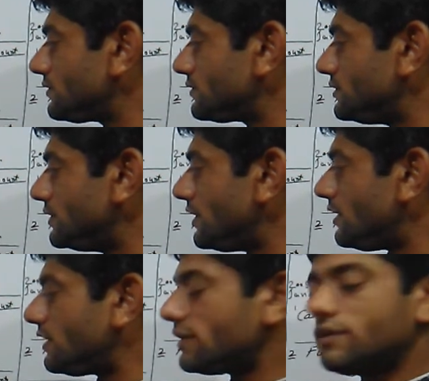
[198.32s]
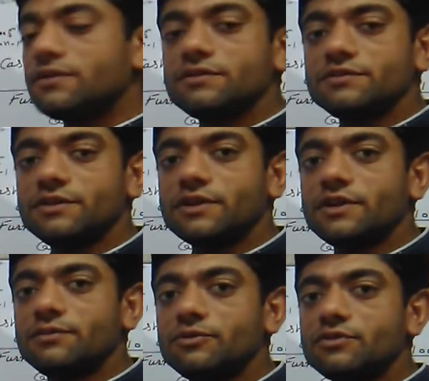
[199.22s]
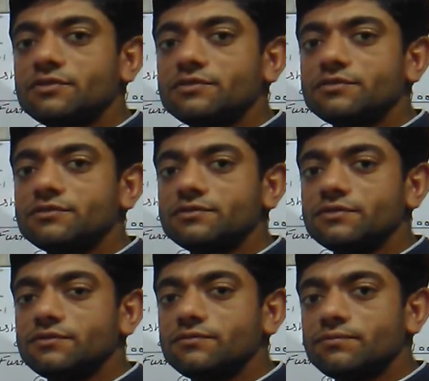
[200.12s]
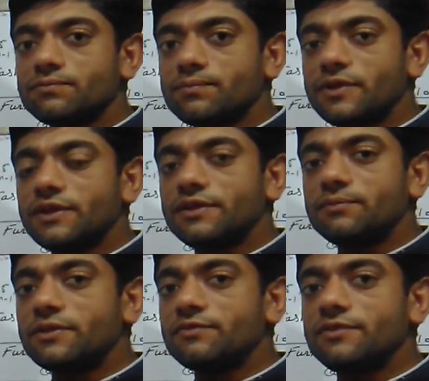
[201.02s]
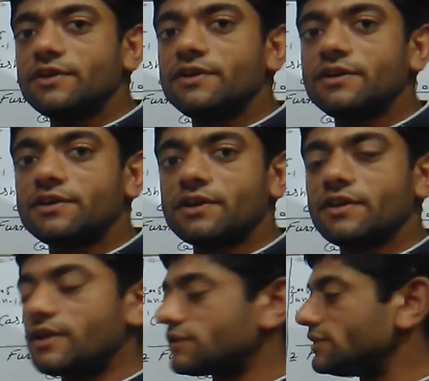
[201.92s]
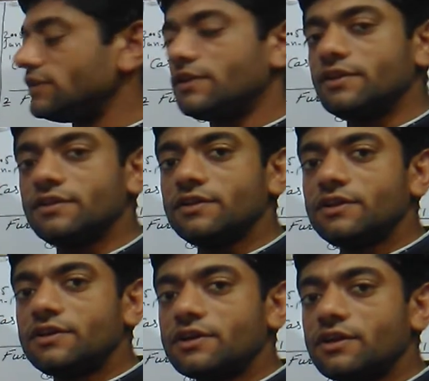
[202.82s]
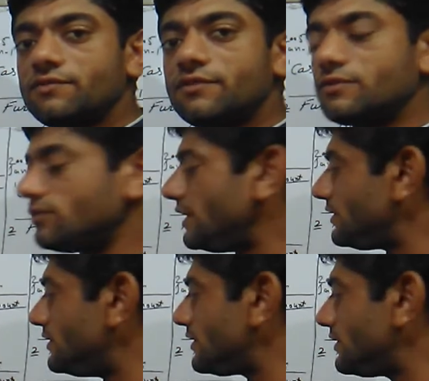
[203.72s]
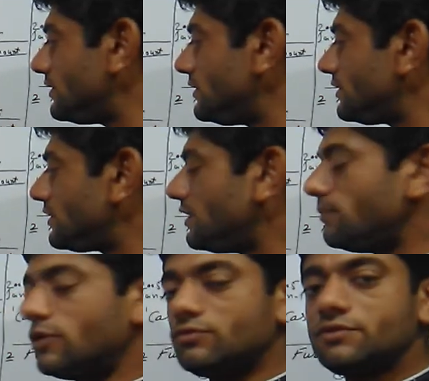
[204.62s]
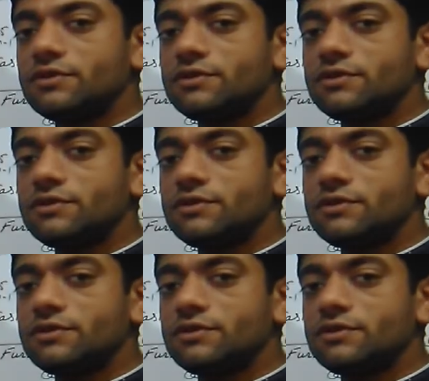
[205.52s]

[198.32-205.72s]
JR, journal book, page number where the transaction is transferred to ledger, amount.